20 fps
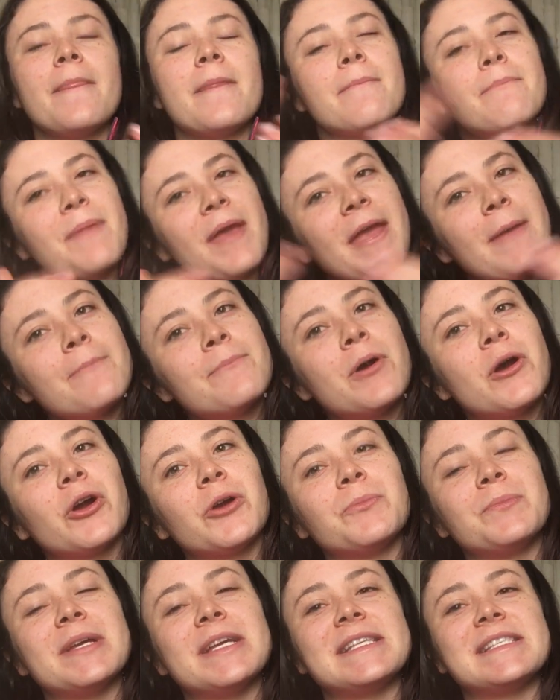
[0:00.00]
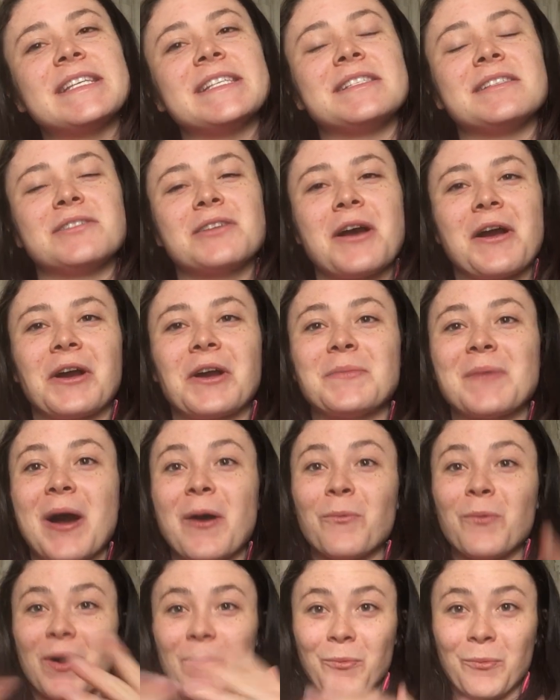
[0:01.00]
the main purpose is to talk
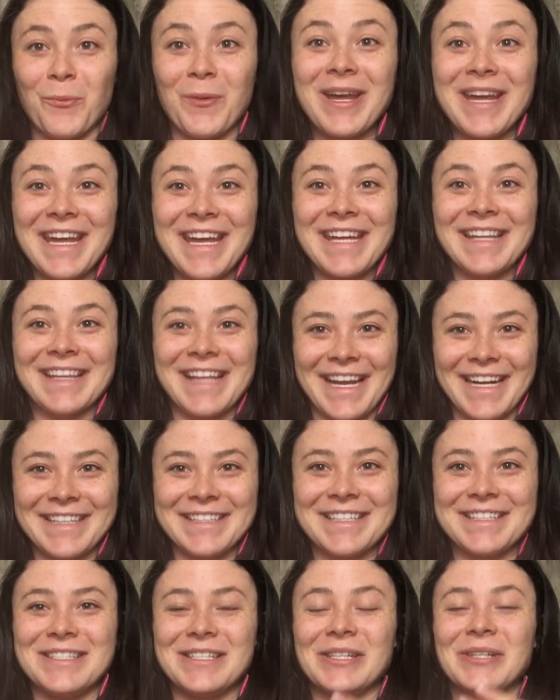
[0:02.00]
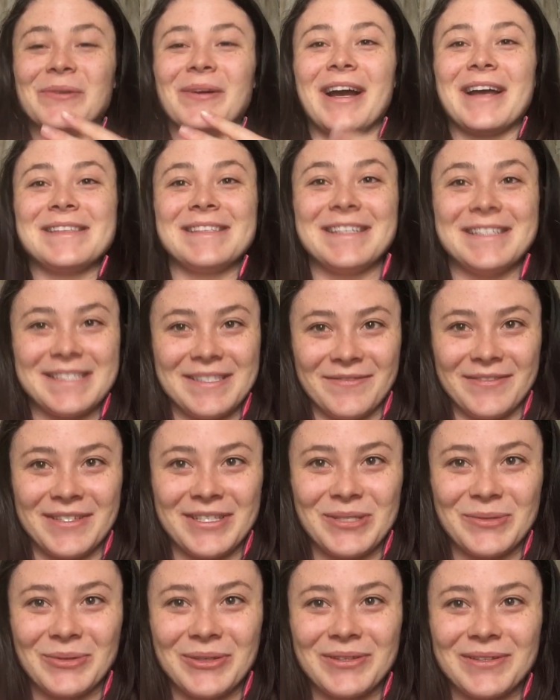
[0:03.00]
about what we like to do as
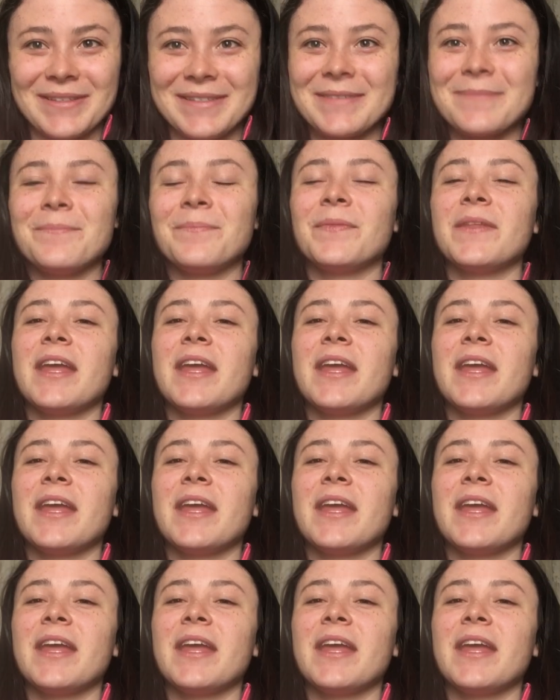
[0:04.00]
individuals.